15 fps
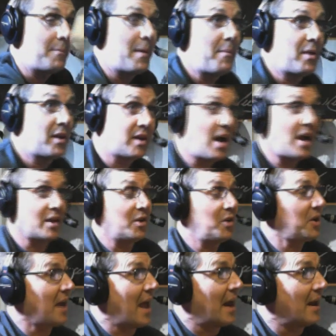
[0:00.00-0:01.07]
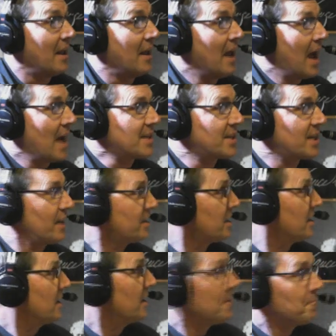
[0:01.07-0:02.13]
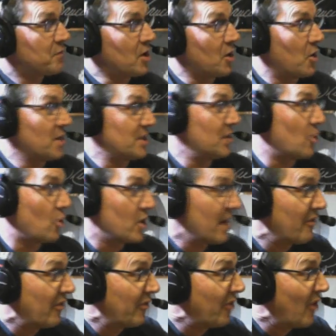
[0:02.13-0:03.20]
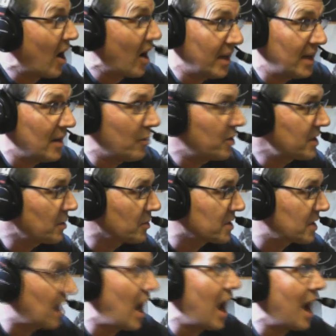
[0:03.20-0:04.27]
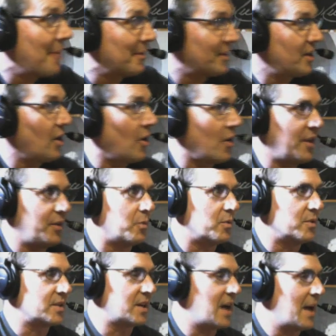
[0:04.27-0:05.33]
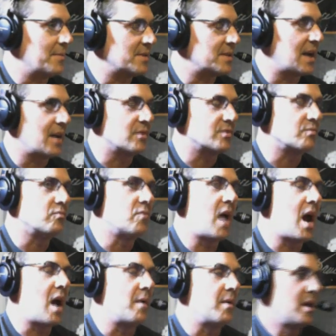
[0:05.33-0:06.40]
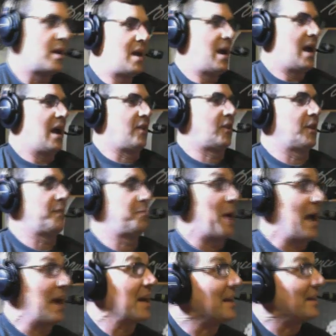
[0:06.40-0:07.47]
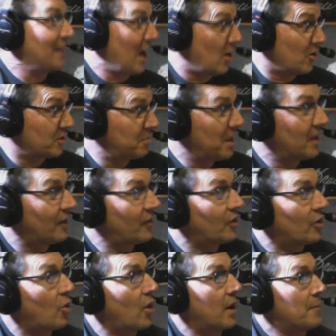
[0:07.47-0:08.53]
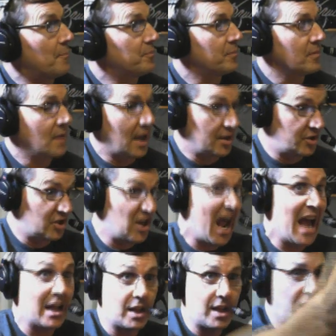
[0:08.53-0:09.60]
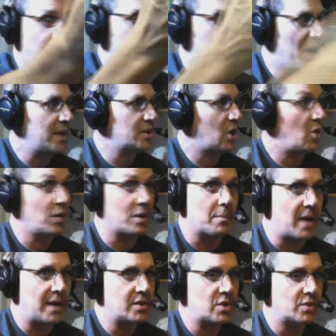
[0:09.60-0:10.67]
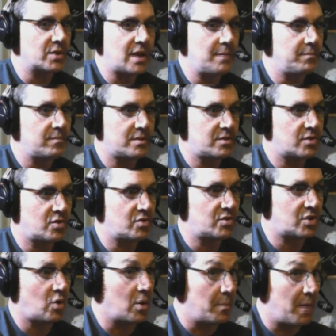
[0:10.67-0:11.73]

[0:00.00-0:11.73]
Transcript: remember the cut looking at it. I said, Izzy, Isidore never fought. He was calm as, Izzy was the calmest guy. Yeah. And he sits back and he tells me the story, exactly as Mike told him. Mike told the same story.